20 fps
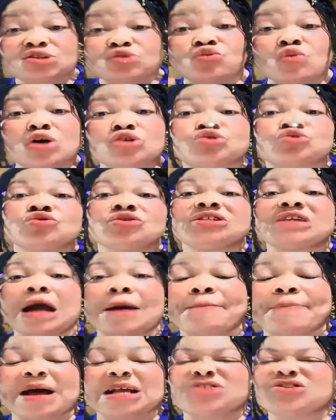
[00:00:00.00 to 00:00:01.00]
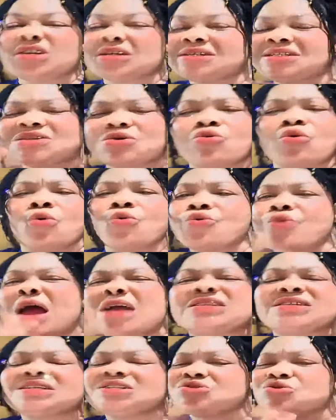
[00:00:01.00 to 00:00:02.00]
This one too shall pass.
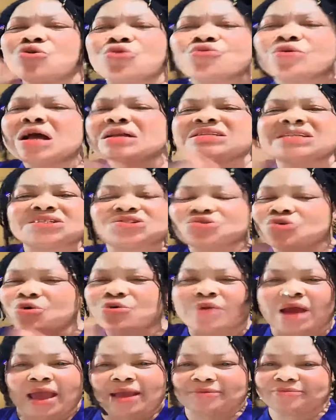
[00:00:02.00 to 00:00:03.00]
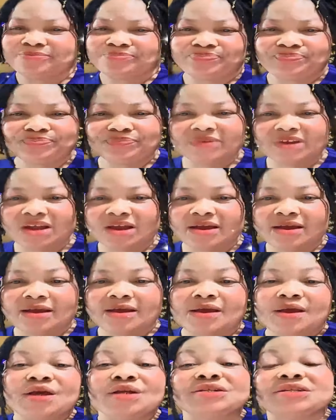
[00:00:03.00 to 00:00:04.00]
Chicho wretch, it's all wretch, it's all wretch.
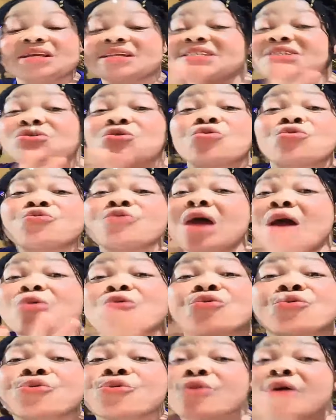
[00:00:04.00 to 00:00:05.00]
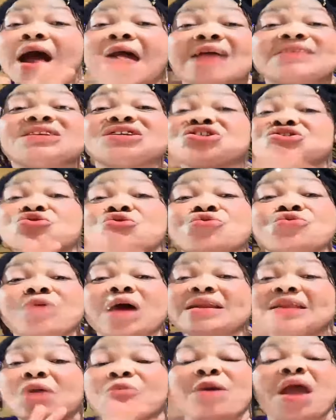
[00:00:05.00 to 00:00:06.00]
Chicho wreck, cratch, it's
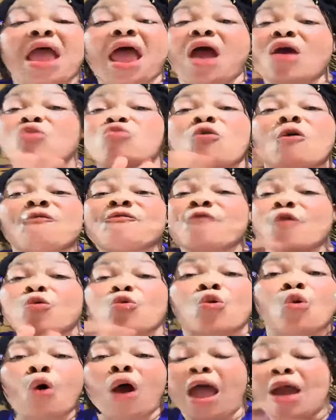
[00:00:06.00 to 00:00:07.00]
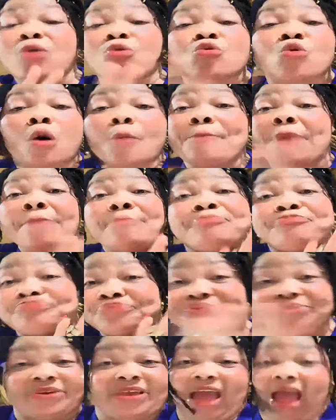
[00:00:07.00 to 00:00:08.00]
all ran away, Enko Foko, Enko
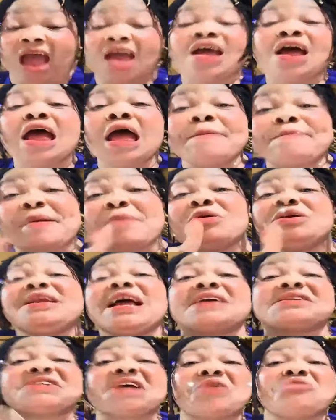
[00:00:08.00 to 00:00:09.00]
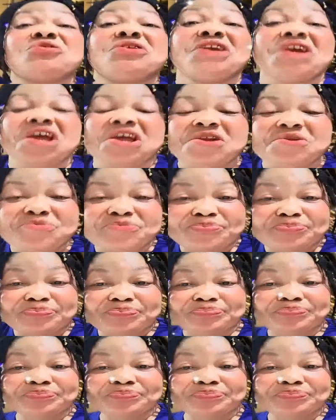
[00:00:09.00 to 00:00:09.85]
Bebia, and people dear chair with you.